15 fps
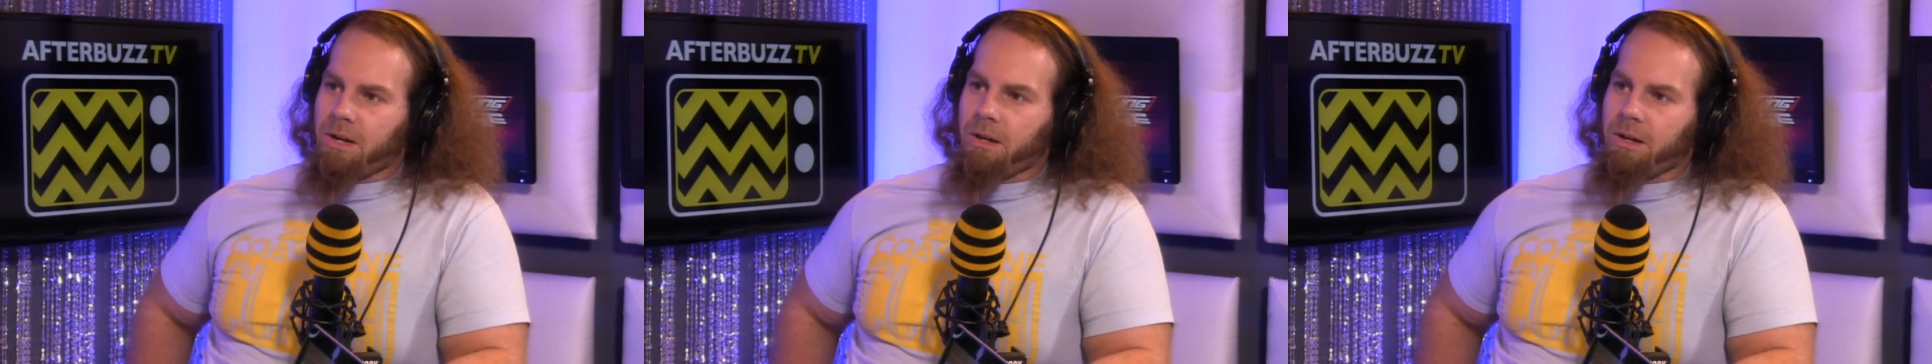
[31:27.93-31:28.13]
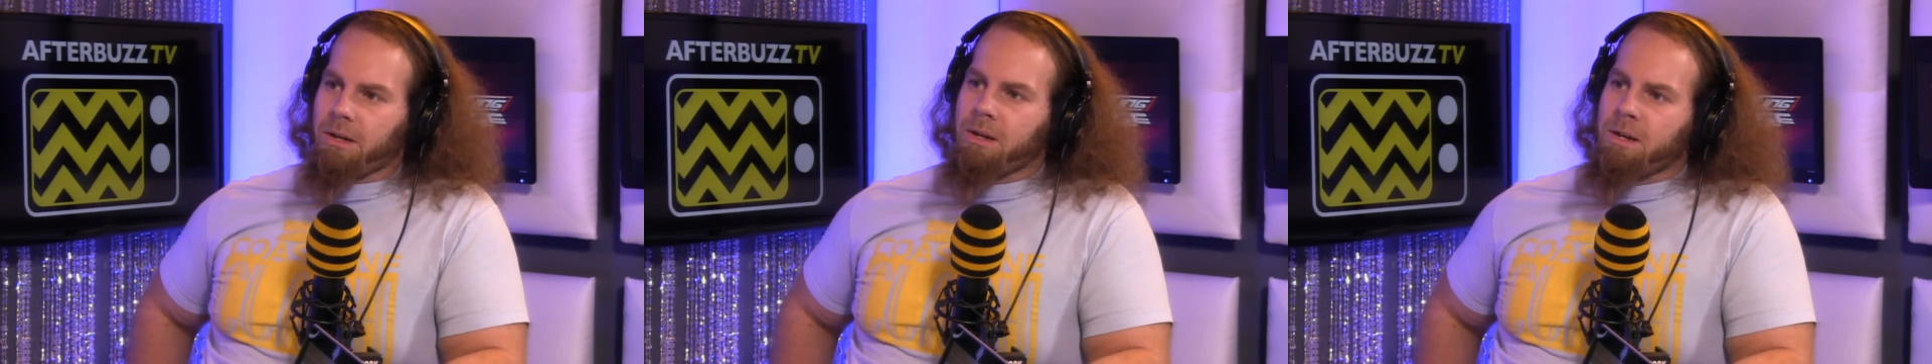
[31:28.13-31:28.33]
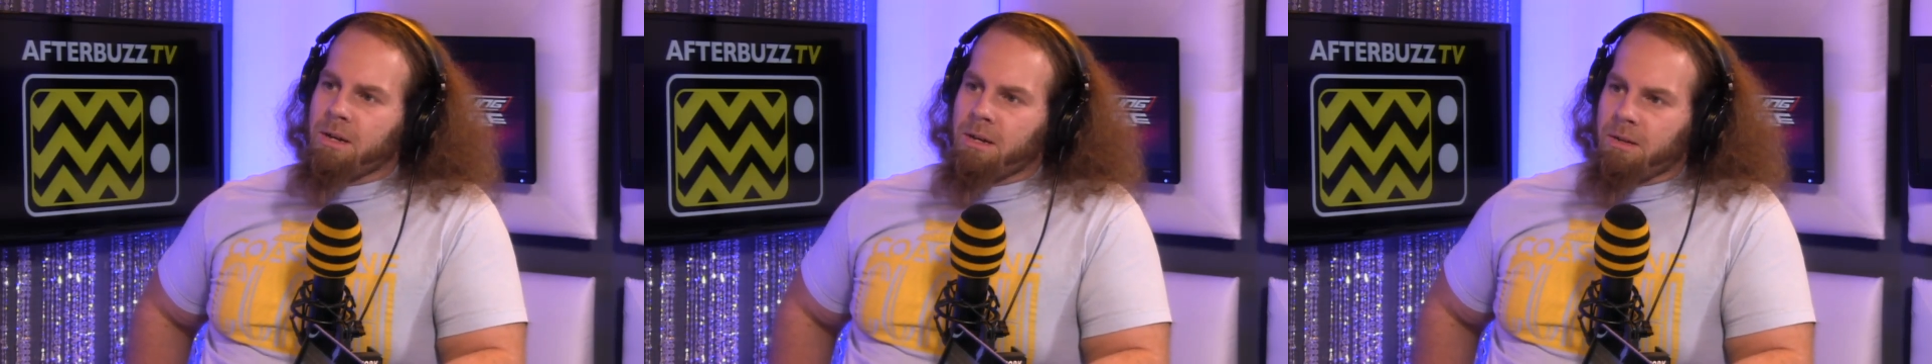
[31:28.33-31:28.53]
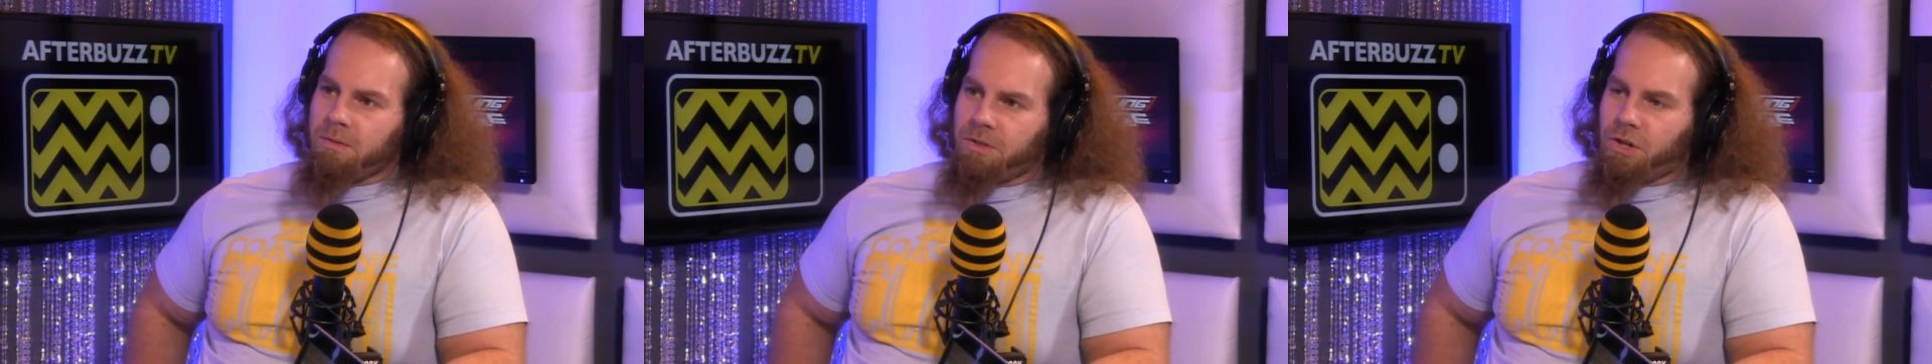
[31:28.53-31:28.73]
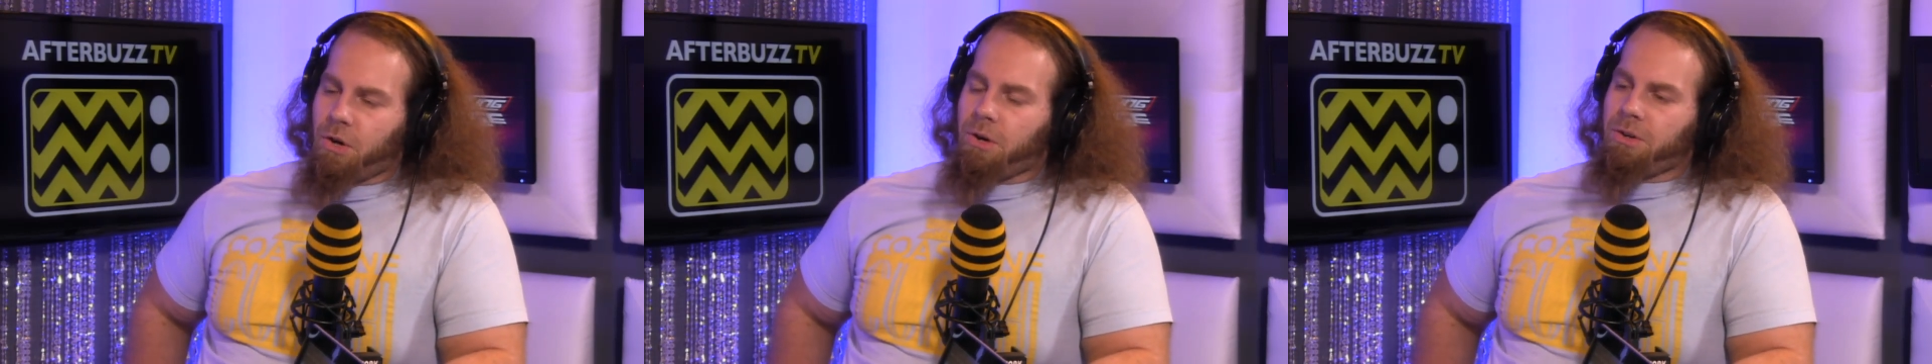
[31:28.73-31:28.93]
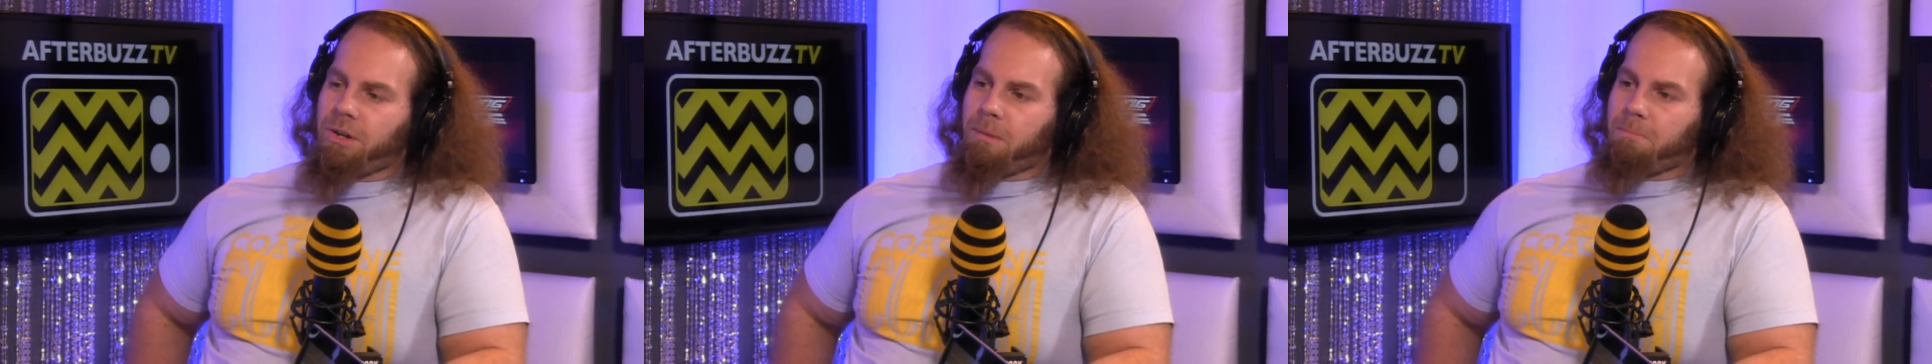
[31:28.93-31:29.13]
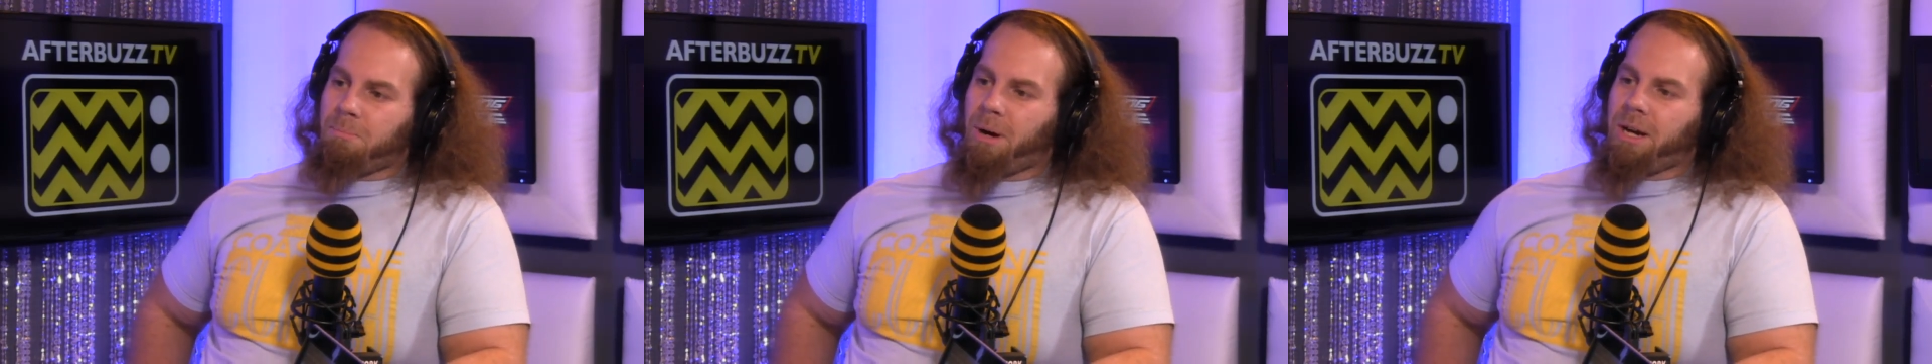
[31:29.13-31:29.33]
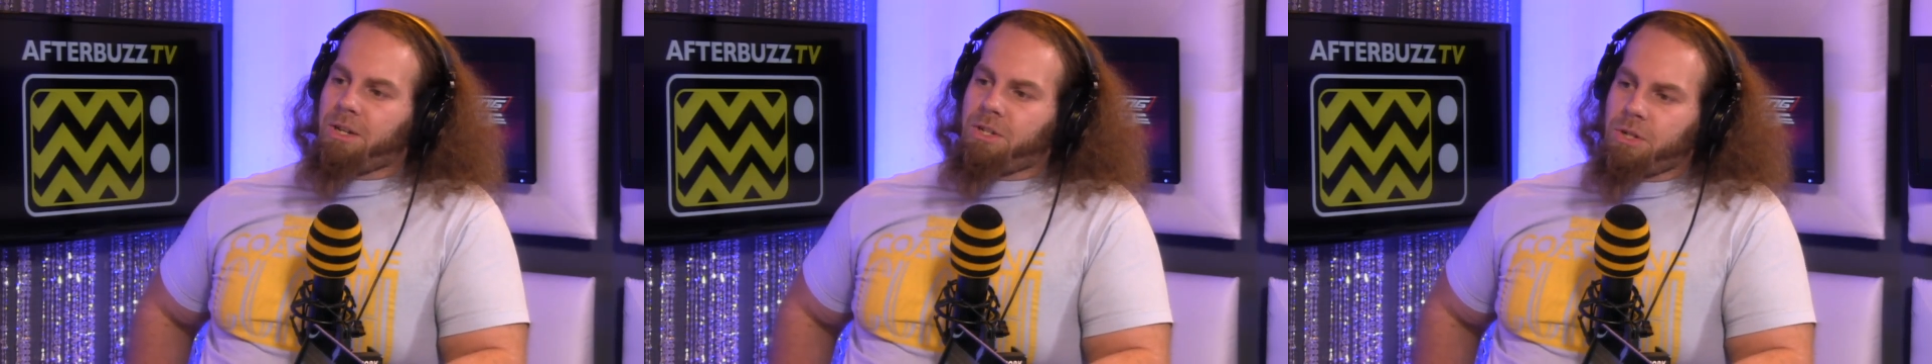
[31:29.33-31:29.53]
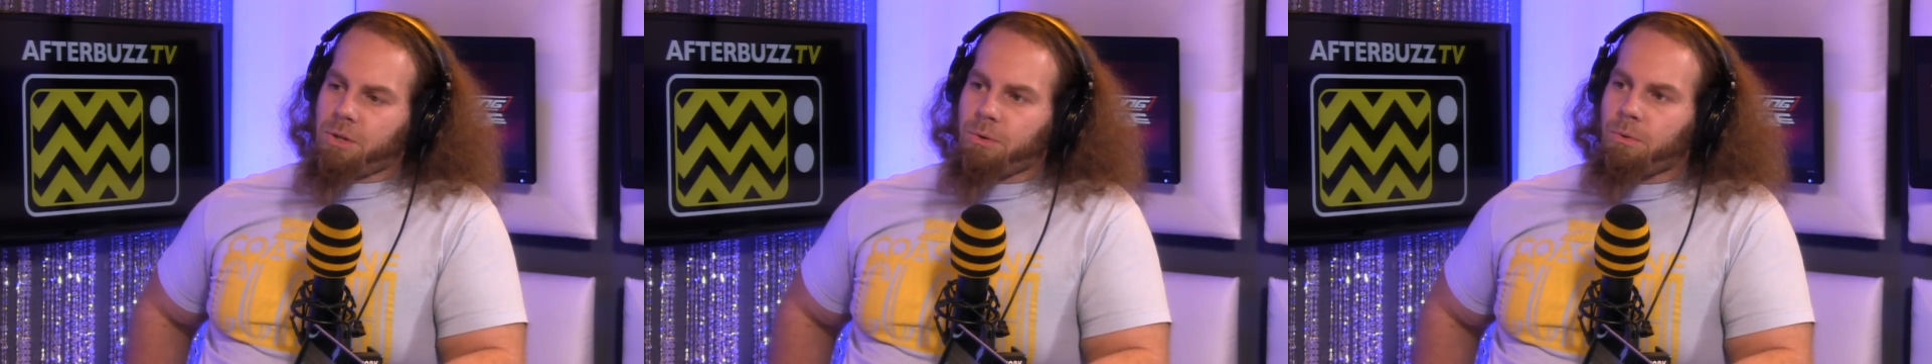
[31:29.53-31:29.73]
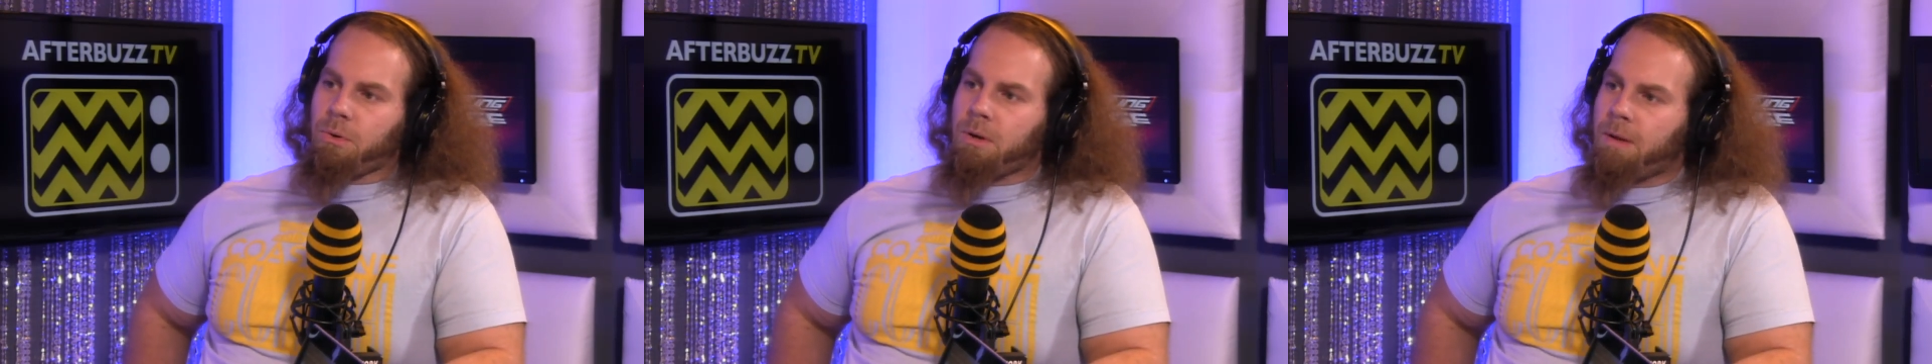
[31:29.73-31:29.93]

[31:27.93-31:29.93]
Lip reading: it turns and bites you.